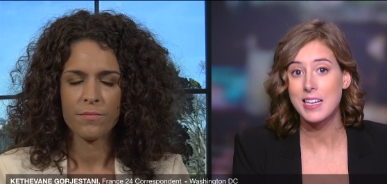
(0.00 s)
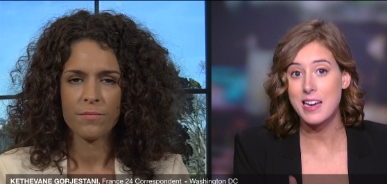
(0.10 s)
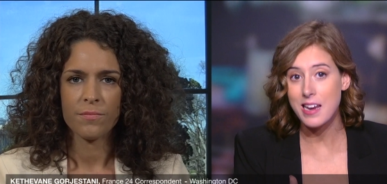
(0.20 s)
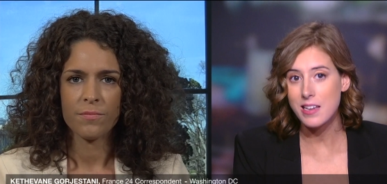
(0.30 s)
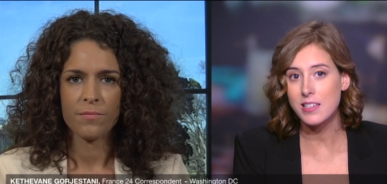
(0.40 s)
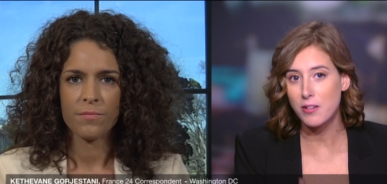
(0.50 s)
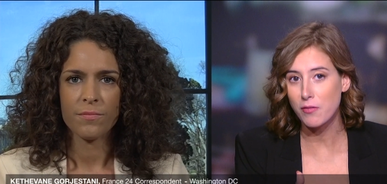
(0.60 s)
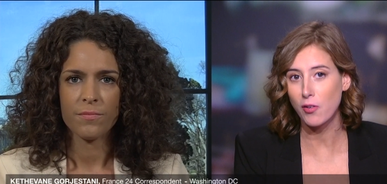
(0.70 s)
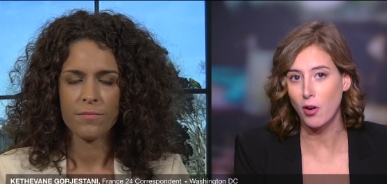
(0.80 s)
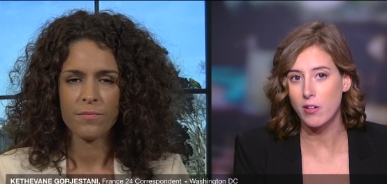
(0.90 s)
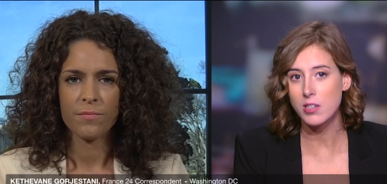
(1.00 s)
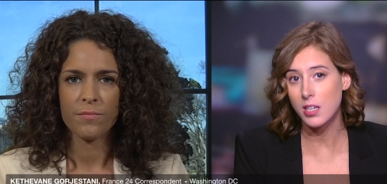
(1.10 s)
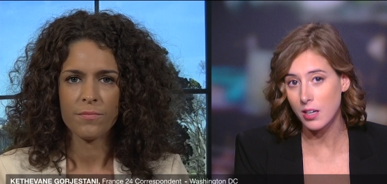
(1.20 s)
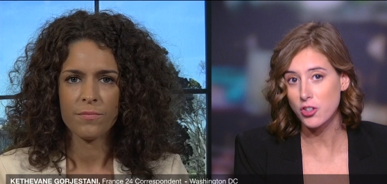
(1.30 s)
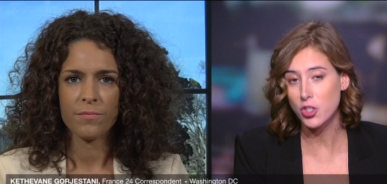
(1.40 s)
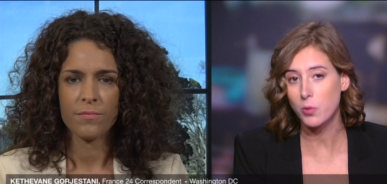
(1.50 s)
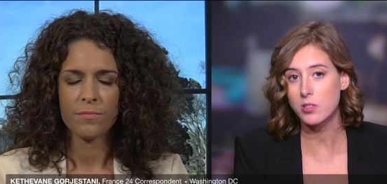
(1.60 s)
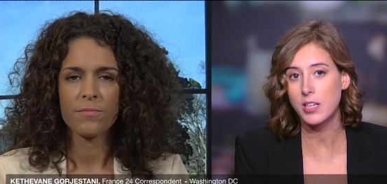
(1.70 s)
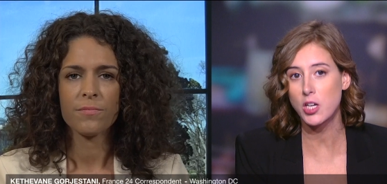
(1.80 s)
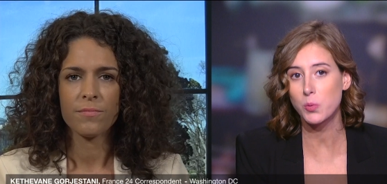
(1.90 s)
Speaker 1: is in Florida and she was
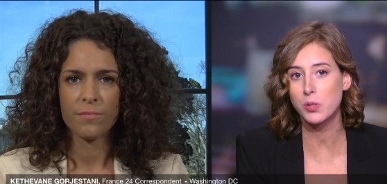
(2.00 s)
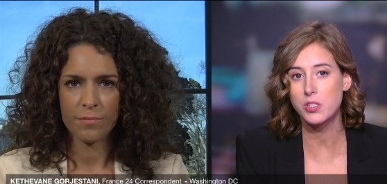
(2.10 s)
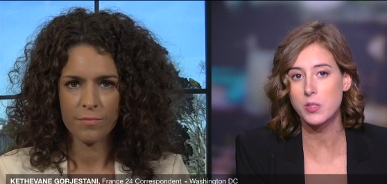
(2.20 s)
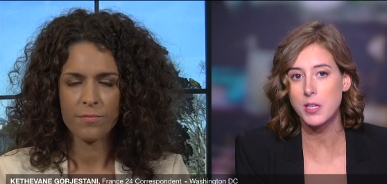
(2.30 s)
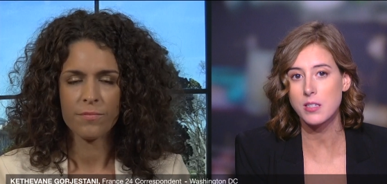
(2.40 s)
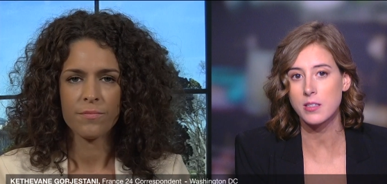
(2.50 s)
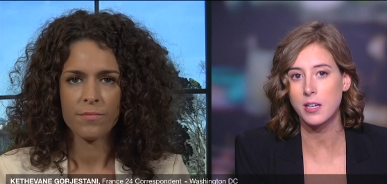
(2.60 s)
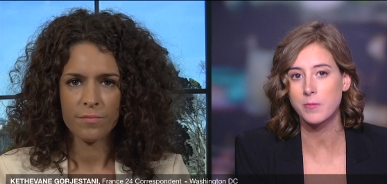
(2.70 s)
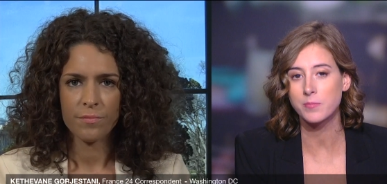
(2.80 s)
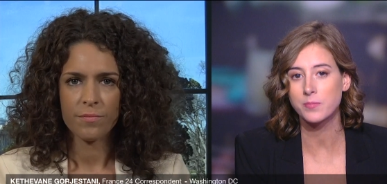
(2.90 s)
scheduled to speak today.